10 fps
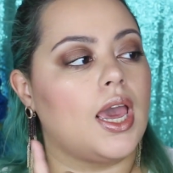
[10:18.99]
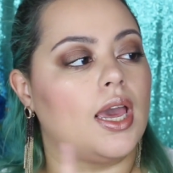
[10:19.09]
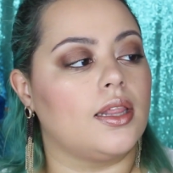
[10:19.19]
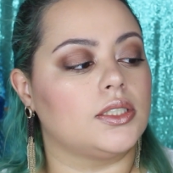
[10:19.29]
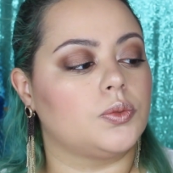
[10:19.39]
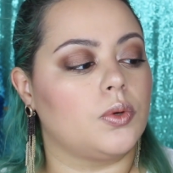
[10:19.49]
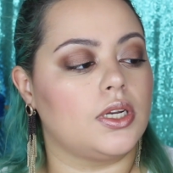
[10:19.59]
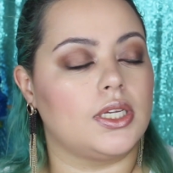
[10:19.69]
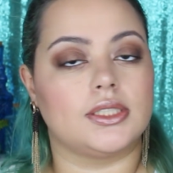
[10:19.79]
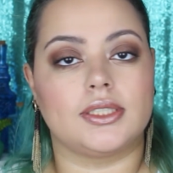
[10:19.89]
And this
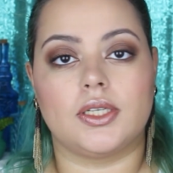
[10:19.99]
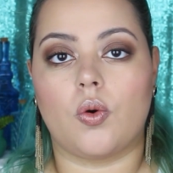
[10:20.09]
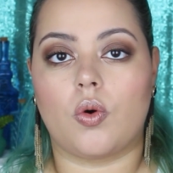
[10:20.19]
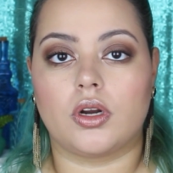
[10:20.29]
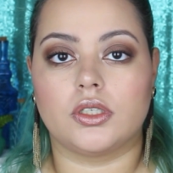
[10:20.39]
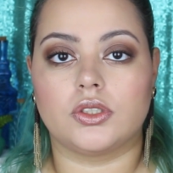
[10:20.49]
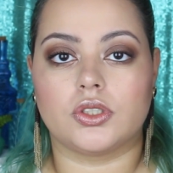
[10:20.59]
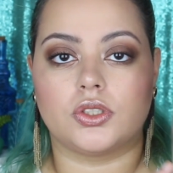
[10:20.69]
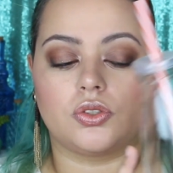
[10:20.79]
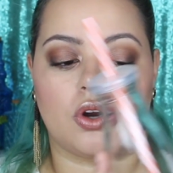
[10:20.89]
one is the orange
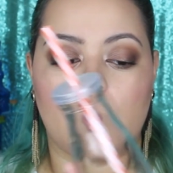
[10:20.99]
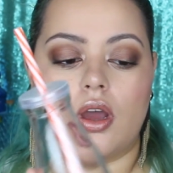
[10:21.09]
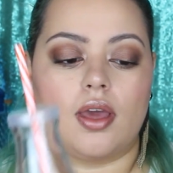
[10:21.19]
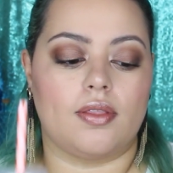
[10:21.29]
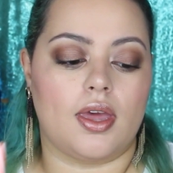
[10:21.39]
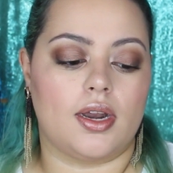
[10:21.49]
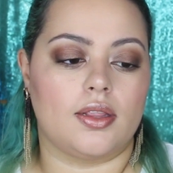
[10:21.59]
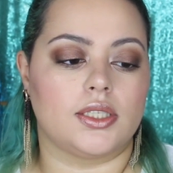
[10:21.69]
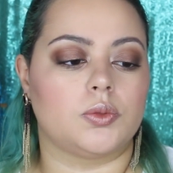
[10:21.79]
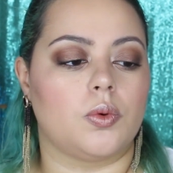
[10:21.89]
straw, and
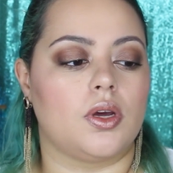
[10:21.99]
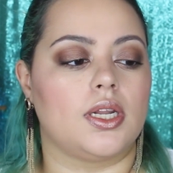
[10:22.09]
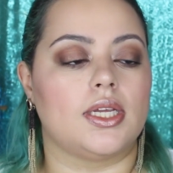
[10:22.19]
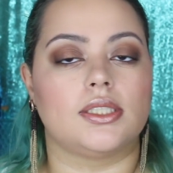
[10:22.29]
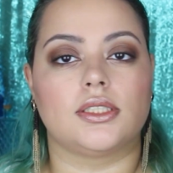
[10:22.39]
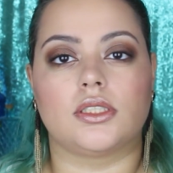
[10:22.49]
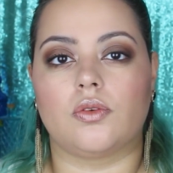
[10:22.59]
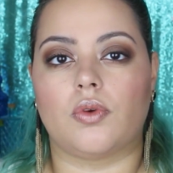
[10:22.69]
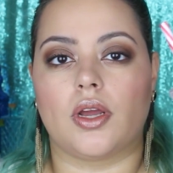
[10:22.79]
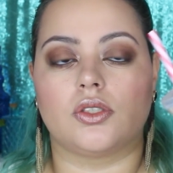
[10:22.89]
then this one is
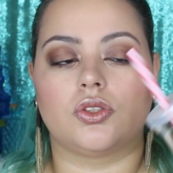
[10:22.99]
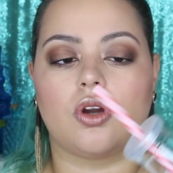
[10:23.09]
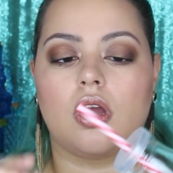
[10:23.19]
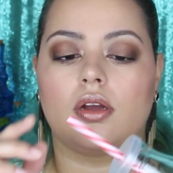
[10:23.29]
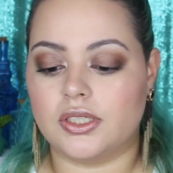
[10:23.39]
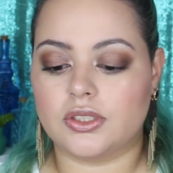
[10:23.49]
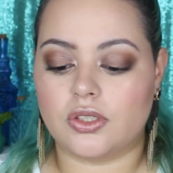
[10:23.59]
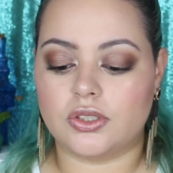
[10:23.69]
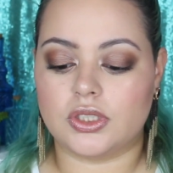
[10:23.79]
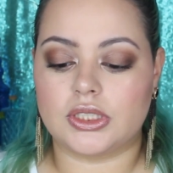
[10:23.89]
the red straw. These
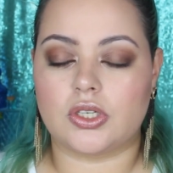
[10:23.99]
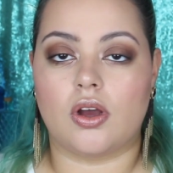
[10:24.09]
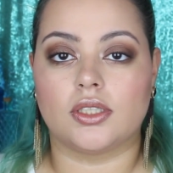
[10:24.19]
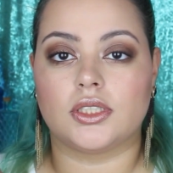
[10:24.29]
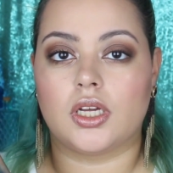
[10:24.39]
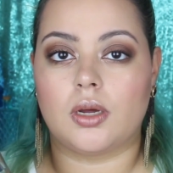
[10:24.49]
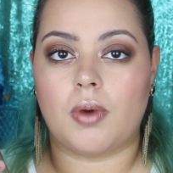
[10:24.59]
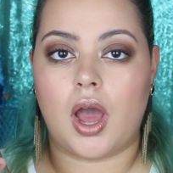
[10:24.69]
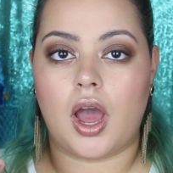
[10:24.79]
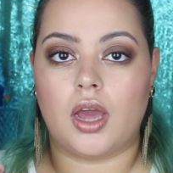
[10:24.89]
are just
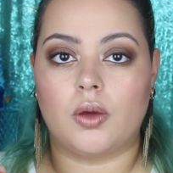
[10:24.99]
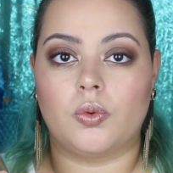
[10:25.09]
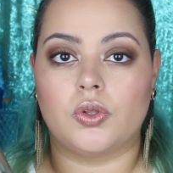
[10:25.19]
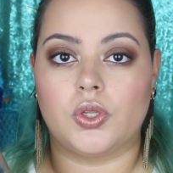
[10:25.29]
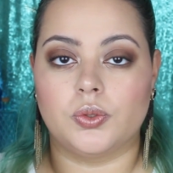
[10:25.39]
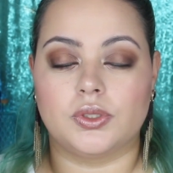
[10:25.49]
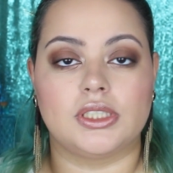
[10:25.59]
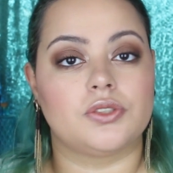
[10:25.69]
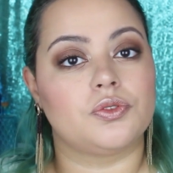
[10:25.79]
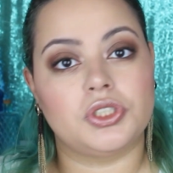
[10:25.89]
awesome. I will use
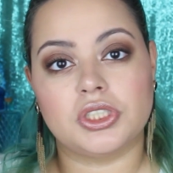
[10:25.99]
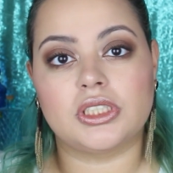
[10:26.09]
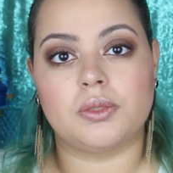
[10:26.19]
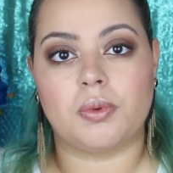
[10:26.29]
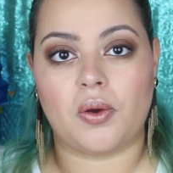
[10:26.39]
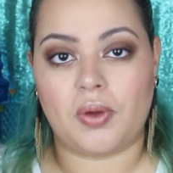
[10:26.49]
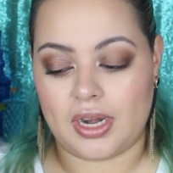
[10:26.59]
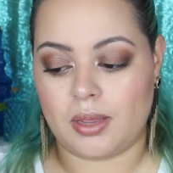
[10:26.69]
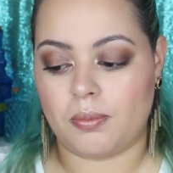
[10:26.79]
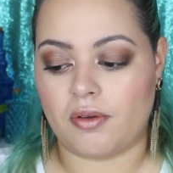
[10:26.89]
these for just about
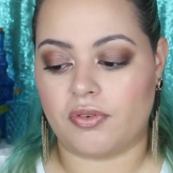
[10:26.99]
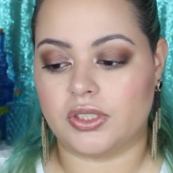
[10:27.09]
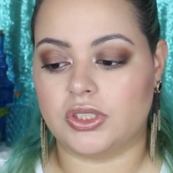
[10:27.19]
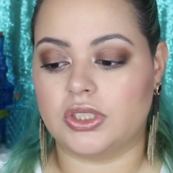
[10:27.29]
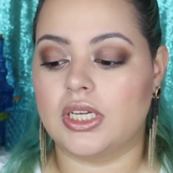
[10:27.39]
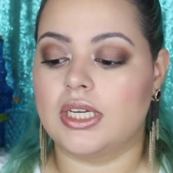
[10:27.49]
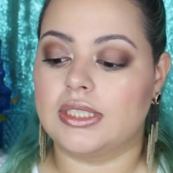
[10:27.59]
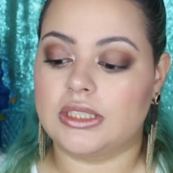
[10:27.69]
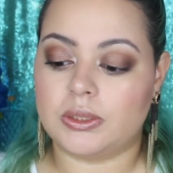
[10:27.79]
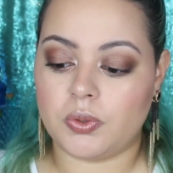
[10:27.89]
any beverage.
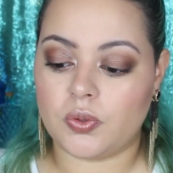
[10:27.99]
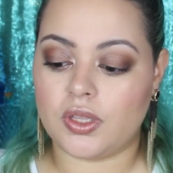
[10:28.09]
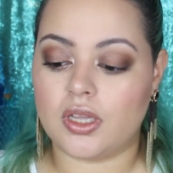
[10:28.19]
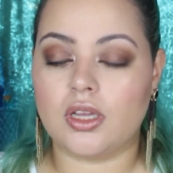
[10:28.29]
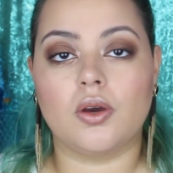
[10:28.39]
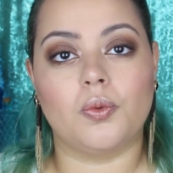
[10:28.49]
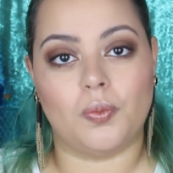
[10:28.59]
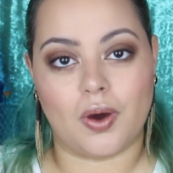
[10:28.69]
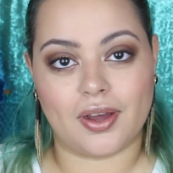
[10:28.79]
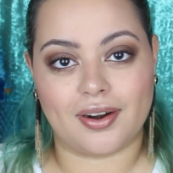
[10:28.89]
Smoothie,
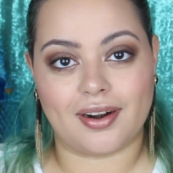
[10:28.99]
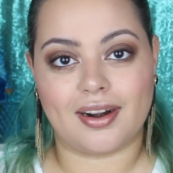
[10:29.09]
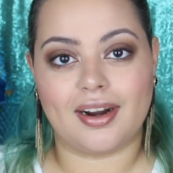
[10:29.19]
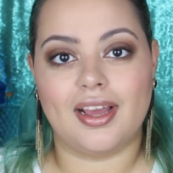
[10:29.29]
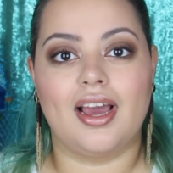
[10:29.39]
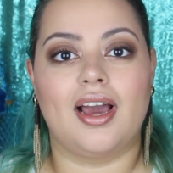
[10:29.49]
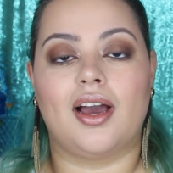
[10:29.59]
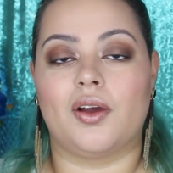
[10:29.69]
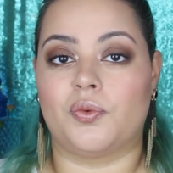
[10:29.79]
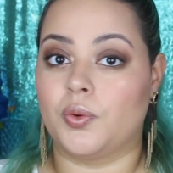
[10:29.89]
water,
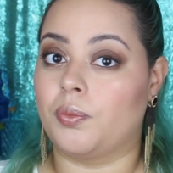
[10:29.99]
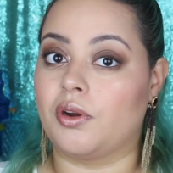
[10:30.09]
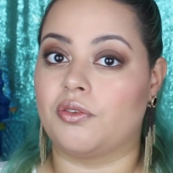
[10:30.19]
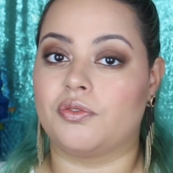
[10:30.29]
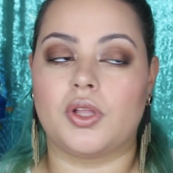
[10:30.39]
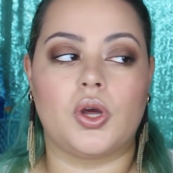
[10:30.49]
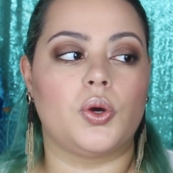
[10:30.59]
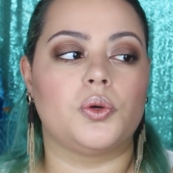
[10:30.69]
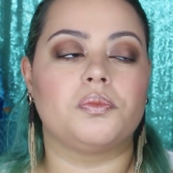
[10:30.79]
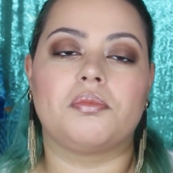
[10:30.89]
a root beer
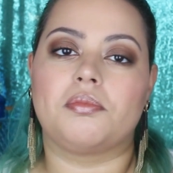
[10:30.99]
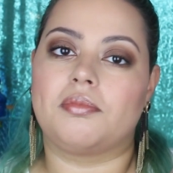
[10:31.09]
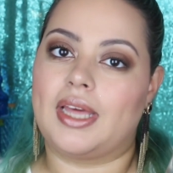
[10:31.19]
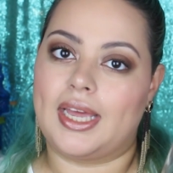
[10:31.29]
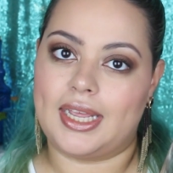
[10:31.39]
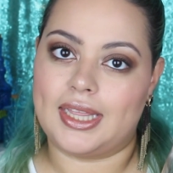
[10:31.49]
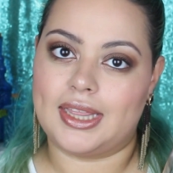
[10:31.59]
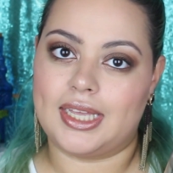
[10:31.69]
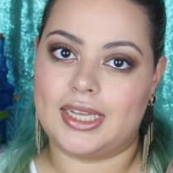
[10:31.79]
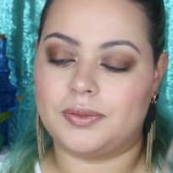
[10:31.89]
float,
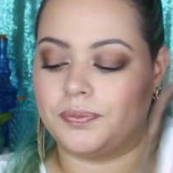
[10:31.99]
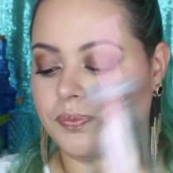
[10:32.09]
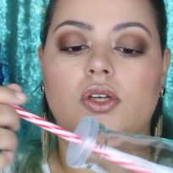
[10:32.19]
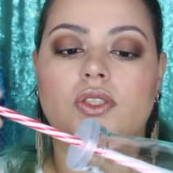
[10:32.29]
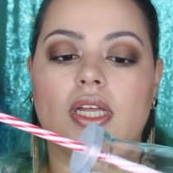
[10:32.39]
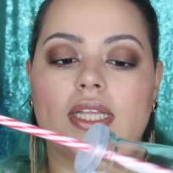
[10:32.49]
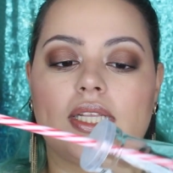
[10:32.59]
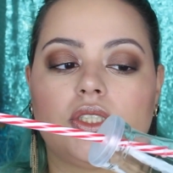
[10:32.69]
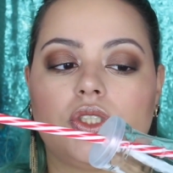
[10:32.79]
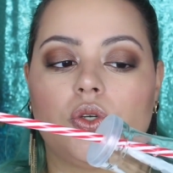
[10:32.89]
anything. I also like
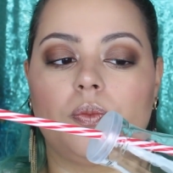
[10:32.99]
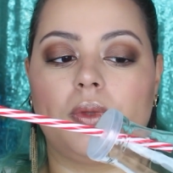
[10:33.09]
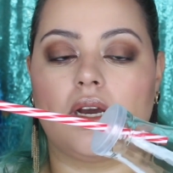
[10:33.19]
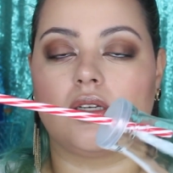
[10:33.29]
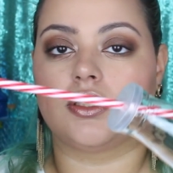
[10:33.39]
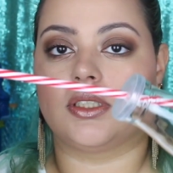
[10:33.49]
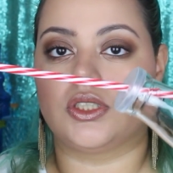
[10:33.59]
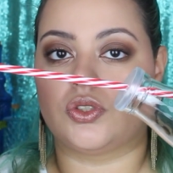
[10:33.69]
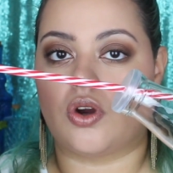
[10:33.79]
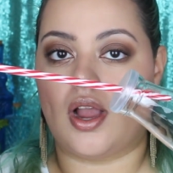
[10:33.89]
these too because the
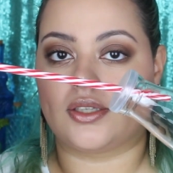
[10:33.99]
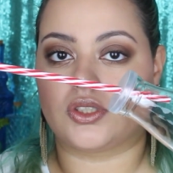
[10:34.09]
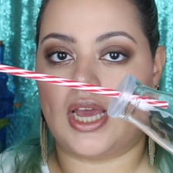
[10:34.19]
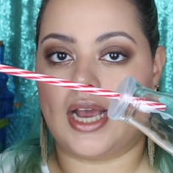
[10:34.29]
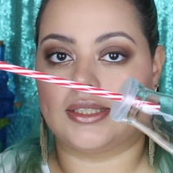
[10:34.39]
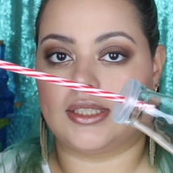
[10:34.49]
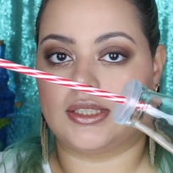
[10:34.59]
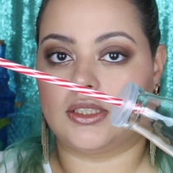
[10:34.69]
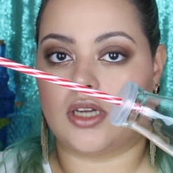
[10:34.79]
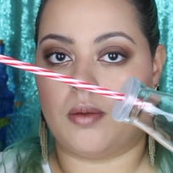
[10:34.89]
straw actually has a
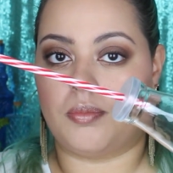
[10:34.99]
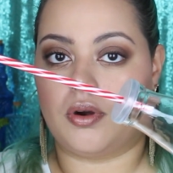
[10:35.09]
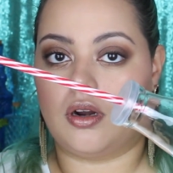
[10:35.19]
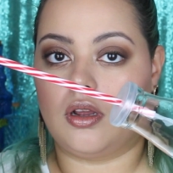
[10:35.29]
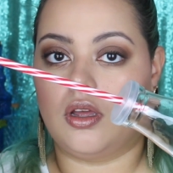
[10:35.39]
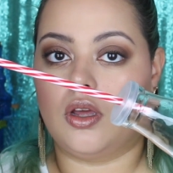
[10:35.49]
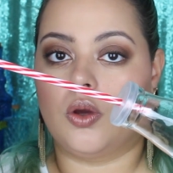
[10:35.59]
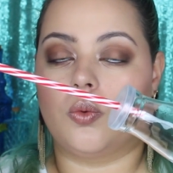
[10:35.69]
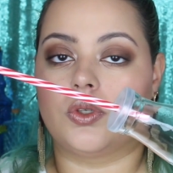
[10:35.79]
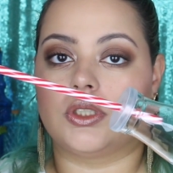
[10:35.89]
stopper,
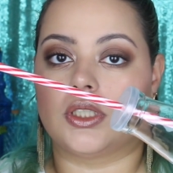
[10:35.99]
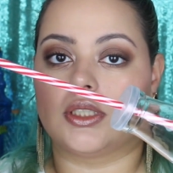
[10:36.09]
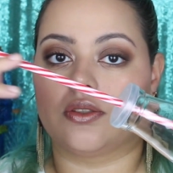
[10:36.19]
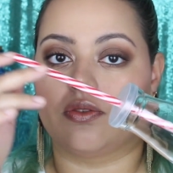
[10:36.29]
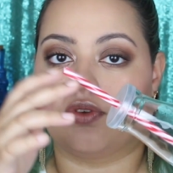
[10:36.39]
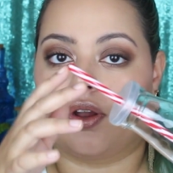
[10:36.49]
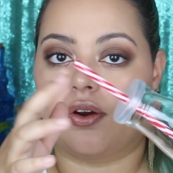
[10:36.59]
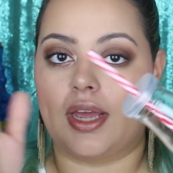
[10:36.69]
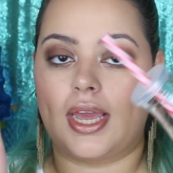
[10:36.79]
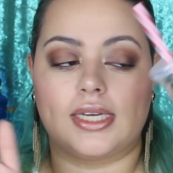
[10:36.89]
which is
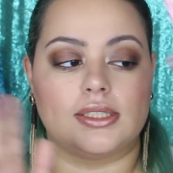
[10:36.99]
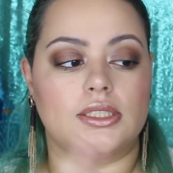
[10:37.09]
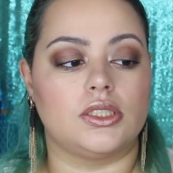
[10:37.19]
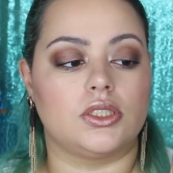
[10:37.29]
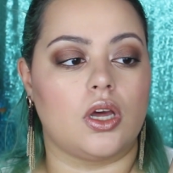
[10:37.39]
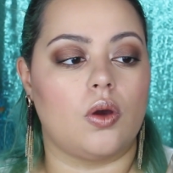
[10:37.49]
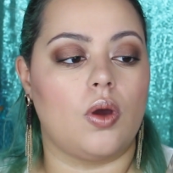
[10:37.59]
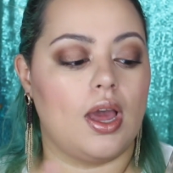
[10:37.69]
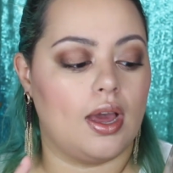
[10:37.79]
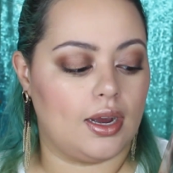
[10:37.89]
very handy. So
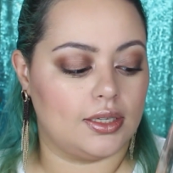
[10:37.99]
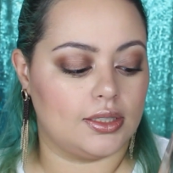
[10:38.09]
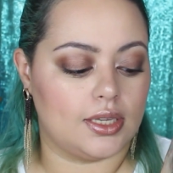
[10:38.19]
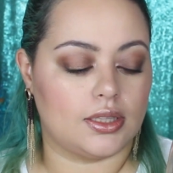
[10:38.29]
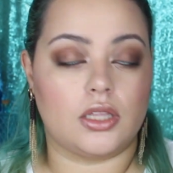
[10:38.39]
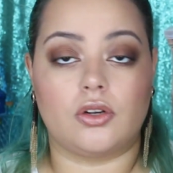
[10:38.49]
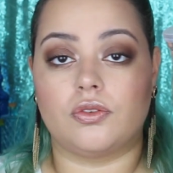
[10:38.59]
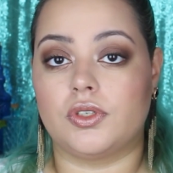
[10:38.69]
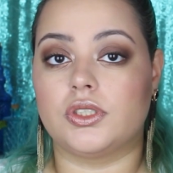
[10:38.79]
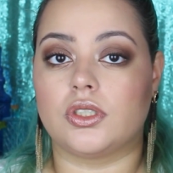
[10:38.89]
I like that little
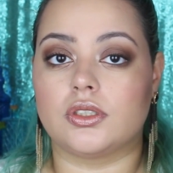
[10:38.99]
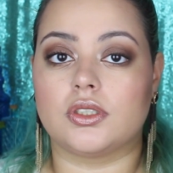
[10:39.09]
feature.